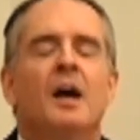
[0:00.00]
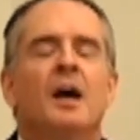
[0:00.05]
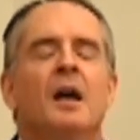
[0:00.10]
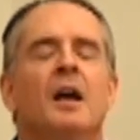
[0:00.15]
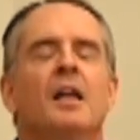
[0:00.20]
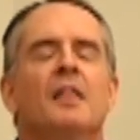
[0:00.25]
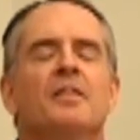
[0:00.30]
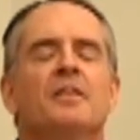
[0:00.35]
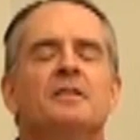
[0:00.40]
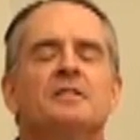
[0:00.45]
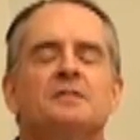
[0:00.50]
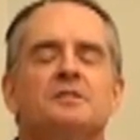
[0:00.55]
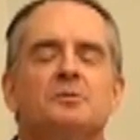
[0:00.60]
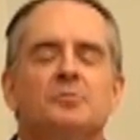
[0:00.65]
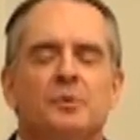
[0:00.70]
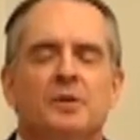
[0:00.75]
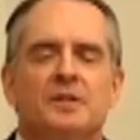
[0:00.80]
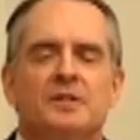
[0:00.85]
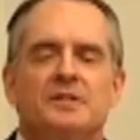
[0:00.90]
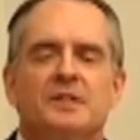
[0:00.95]
This
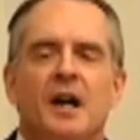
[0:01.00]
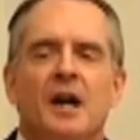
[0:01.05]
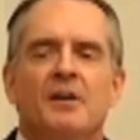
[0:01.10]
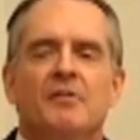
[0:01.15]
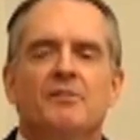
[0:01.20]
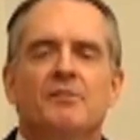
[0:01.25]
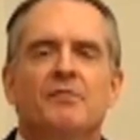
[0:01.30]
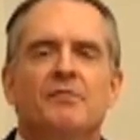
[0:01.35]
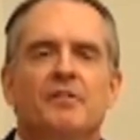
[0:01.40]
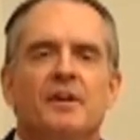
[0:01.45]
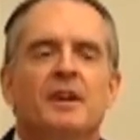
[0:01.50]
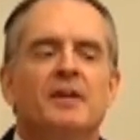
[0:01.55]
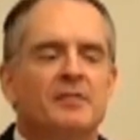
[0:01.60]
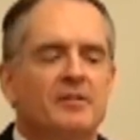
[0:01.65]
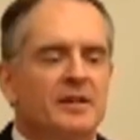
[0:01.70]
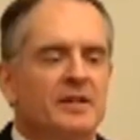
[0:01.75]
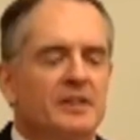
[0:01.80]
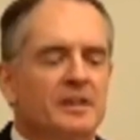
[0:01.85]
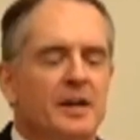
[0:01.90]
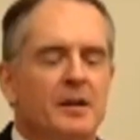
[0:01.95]
was a
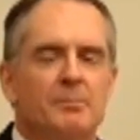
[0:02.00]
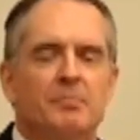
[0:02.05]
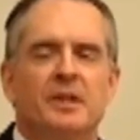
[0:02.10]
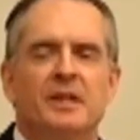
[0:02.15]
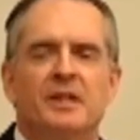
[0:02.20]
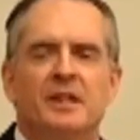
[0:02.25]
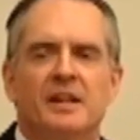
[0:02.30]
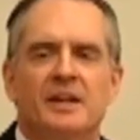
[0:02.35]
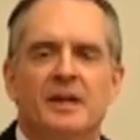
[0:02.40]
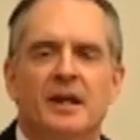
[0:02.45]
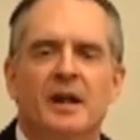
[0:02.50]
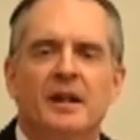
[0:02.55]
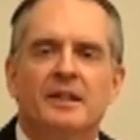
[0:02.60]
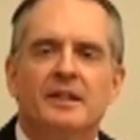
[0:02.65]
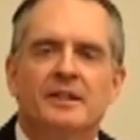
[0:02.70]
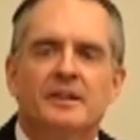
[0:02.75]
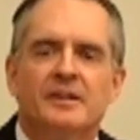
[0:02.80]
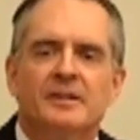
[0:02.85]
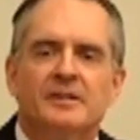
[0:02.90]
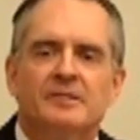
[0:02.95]
very appealing
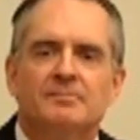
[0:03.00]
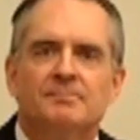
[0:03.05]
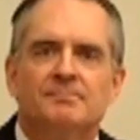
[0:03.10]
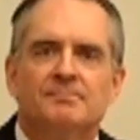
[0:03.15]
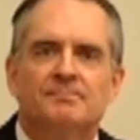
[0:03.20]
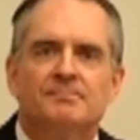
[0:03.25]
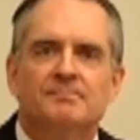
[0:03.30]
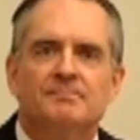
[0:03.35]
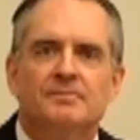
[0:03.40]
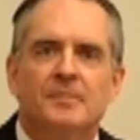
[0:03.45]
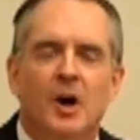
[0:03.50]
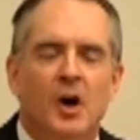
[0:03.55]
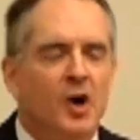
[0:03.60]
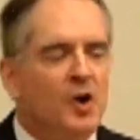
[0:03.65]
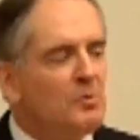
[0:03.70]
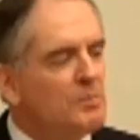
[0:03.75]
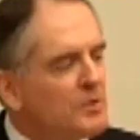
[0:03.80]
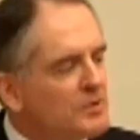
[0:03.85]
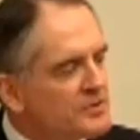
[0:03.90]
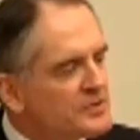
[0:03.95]
idea,
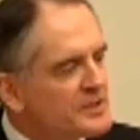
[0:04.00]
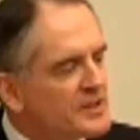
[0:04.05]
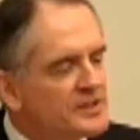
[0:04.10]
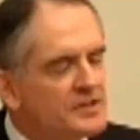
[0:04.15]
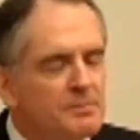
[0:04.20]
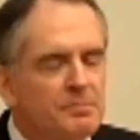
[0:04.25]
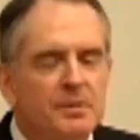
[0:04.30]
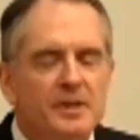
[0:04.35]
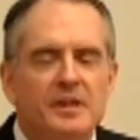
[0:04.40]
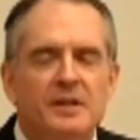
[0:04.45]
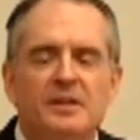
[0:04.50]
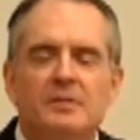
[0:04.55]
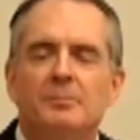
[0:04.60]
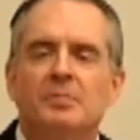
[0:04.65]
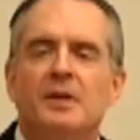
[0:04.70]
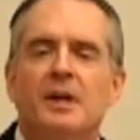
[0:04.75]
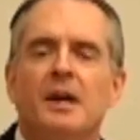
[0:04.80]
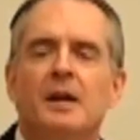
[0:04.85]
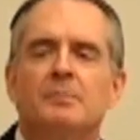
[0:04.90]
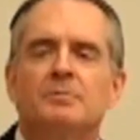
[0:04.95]
almost as appealing
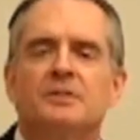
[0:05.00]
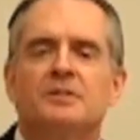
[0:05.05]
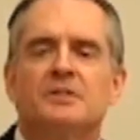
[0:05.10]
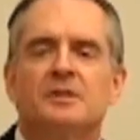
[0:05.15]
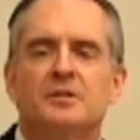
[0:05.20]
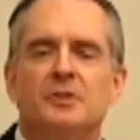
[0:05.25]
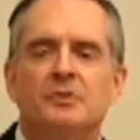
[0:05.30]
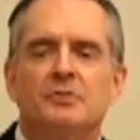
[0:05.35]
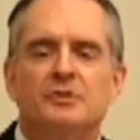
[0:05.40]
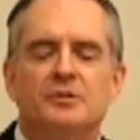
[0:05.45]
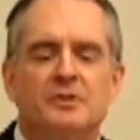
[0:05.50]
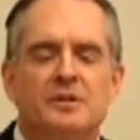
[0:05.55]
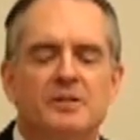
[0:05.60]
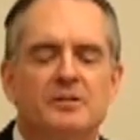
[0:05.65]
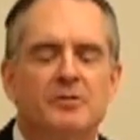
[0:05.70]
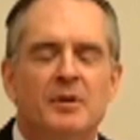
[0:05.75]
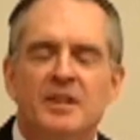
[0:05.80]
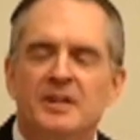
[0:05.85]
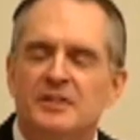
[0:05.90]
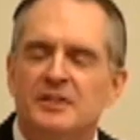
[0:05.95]
perhaps as the notion that
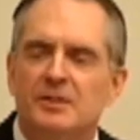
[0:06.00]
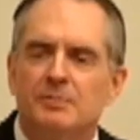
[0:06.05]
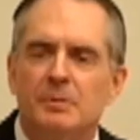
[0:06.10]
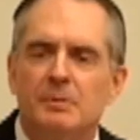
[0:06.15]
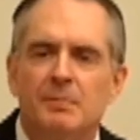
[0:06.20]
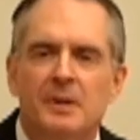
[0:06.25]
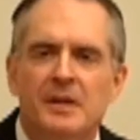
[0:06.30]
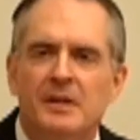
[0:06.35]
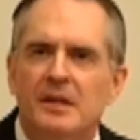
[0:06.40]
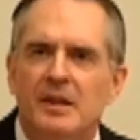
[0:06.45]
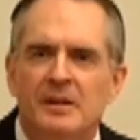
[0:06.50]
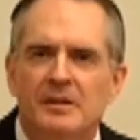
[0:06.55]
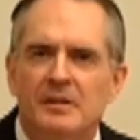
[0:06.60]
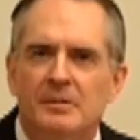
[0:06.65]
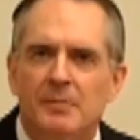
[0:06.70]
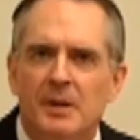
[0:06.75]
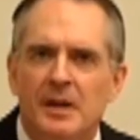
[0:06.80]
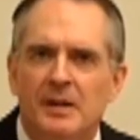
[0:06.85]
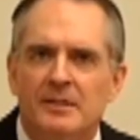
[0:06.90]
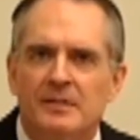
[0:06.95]
race could be made not to
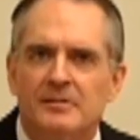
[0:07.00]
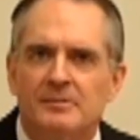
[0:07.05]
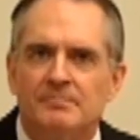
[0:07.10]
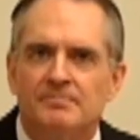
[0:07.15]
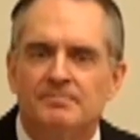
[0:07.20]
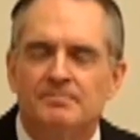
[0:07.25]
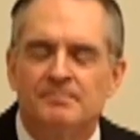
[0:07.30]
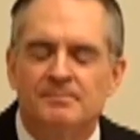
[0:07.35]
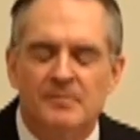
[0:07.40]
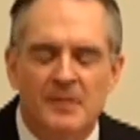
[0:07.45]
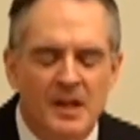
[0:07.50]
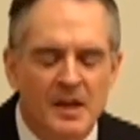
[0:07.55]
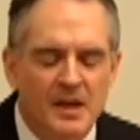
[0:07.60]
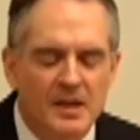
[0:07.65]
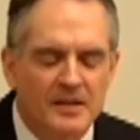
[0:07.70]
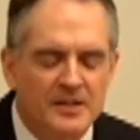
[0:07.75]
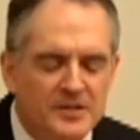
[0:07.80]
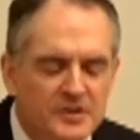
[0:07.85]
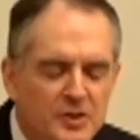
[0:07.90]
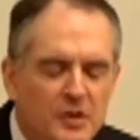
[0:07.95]
matter.
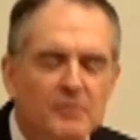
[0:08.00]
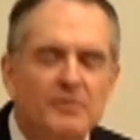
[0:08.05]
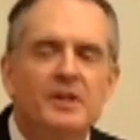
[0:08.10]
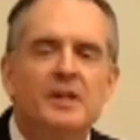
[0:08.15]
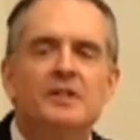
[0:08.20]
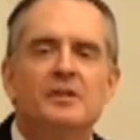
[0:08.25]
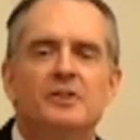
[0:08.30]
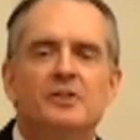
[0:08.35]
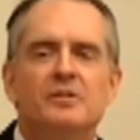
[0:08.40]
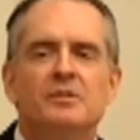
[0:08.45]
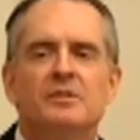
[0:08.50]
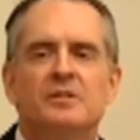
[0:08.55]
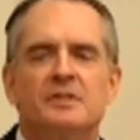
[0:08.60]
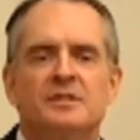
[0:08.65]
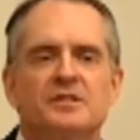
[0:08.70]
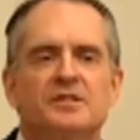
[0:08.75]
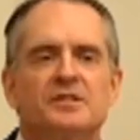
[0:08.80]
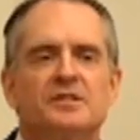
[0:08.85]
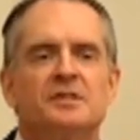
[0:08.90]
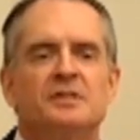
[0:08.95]
The Soviet Union
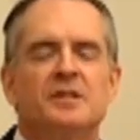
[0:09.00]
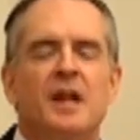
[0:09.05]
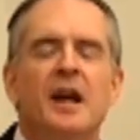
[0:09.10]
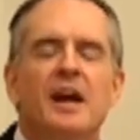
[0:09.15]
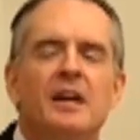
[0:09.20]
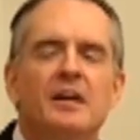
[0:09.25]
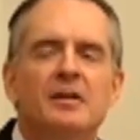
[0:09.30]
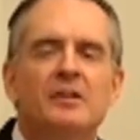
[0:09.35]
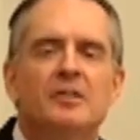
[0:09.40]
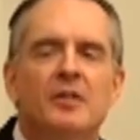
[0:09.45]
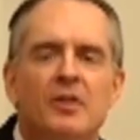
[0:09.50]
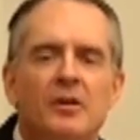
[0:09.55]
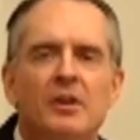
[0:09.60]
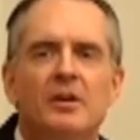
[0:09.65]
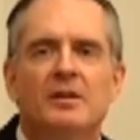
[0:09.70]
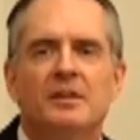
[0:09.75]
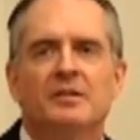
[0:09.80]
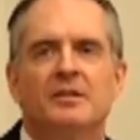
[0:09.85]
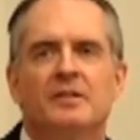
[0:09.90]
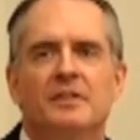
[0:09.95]
staggered
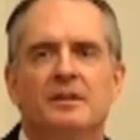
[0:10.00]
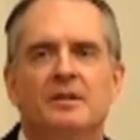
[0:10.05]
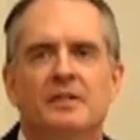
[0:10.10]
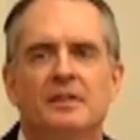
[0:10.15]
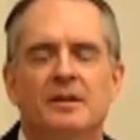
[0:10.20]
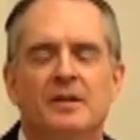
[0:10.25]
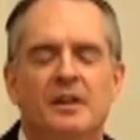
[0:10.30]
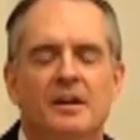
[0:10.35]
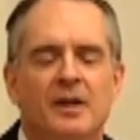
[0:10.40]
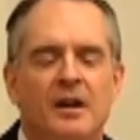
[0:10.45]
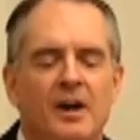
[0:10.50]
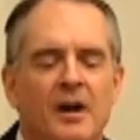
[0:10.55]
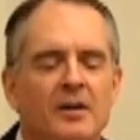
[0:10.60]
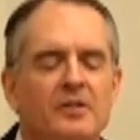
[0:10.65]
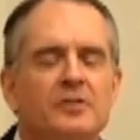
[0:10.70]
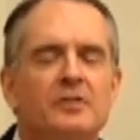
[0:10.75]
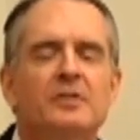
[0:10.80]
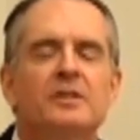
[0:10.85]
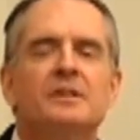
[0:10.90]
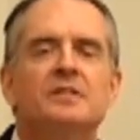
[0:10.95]
on
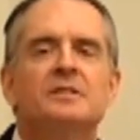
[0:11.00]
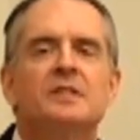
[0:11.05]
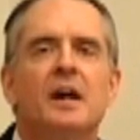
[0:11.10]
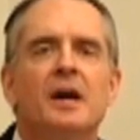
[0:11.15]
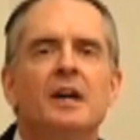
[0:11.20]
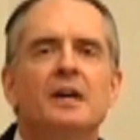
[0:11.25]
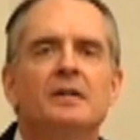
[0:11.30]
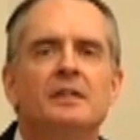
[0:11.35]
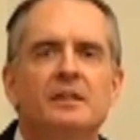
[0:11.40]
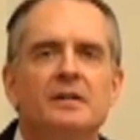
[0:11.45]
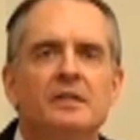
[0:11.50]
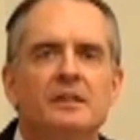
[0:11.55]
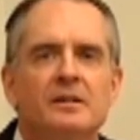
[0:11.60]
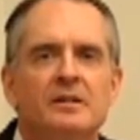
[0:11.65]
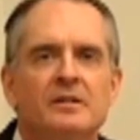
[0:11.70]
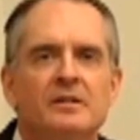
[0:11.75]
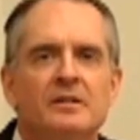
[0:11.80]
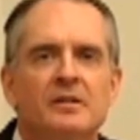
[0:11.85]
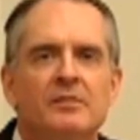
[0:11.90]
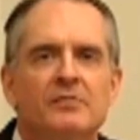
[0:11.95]
under this
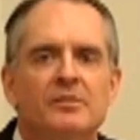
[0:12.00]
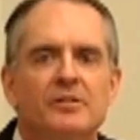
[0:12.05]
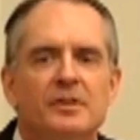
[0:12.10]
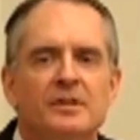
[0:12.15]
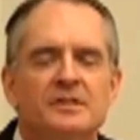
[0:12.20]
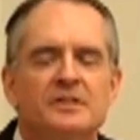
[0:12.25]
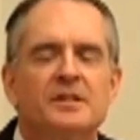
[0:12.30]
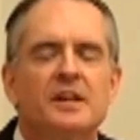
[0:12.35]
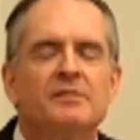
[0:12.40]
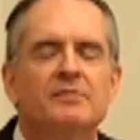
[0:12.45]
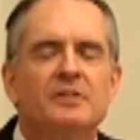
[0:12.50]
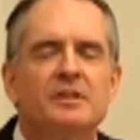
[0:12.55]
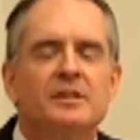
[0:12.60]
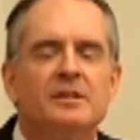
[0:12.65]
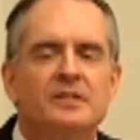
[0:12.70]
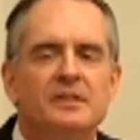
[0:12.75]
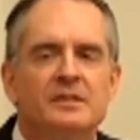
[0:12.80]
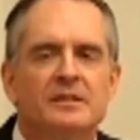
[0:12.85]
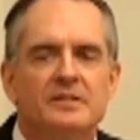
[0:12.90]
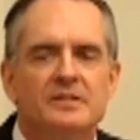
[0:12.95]
idea for 70
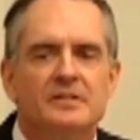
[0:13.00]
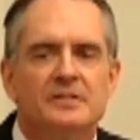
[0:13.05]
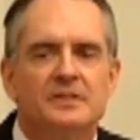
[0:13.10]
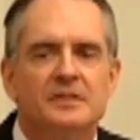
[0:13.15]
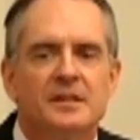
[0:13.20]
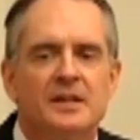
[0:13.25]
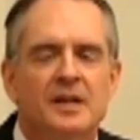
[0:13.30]
years.